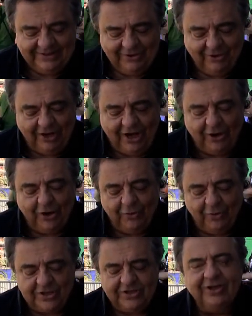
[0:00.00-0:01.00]
All I
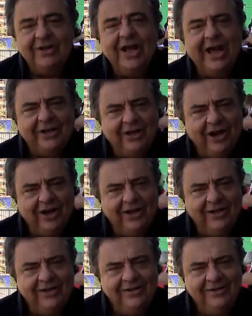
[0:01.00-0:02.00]
heard was, good night,
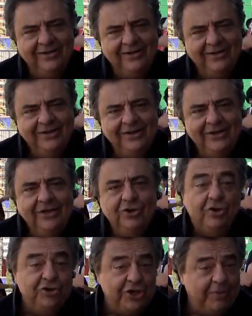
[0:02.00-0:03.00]
darling.
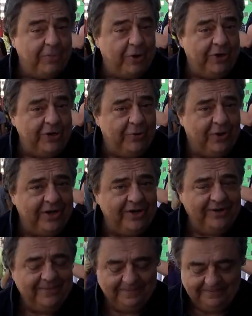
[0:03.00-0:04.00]
Your Jimbo,
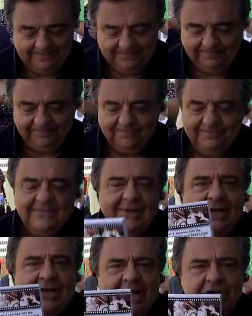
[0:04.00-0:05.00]
anyone?
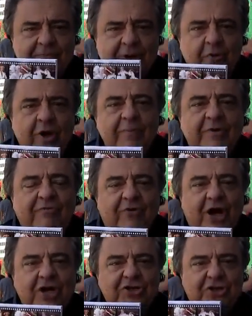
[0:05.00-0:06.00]
Kiss Me Quick
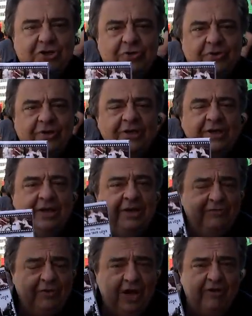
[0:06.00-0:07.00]
Before I Shoot.
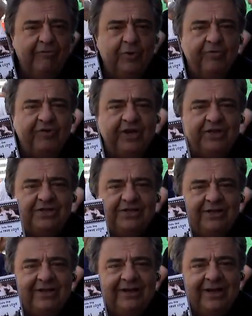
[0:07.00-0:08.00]
If you love movies
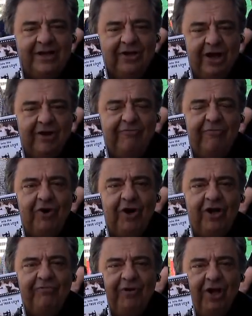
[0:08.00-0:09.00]
and you love
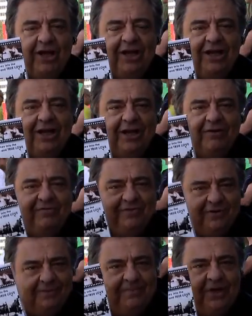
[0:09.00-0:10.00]
falling in love,
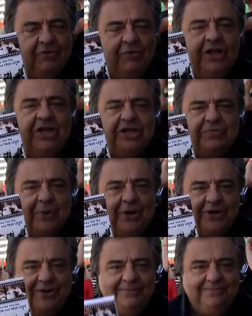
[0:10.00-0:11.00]
read this
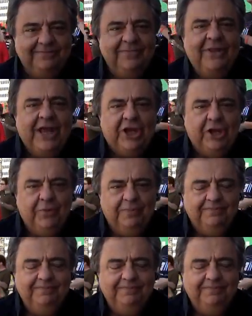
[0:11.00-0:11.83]
book. Thank you.